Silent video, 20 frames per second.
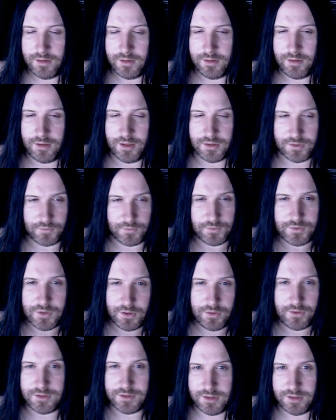As an
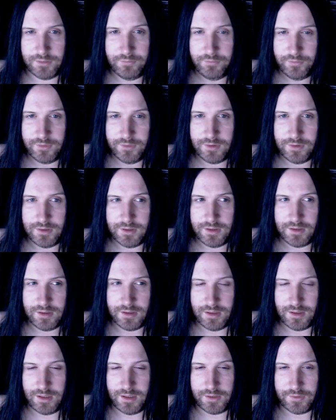alternative,
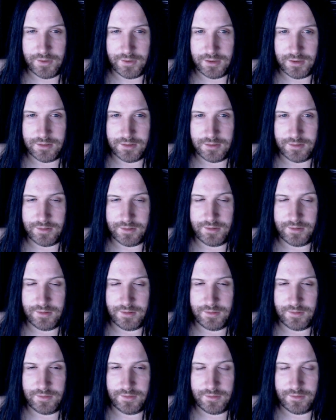I think
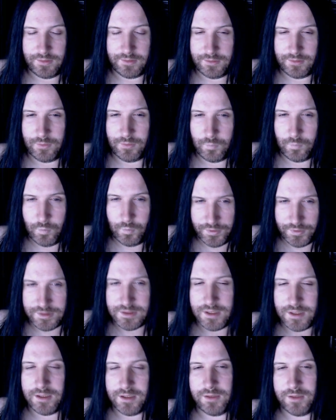one
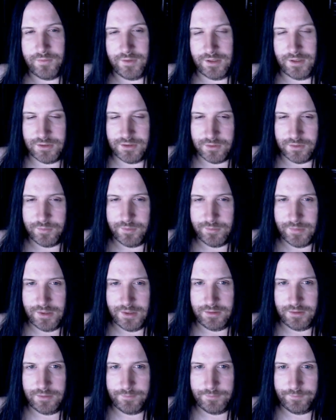tiny fix could be
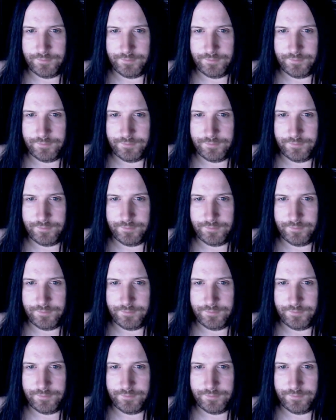made.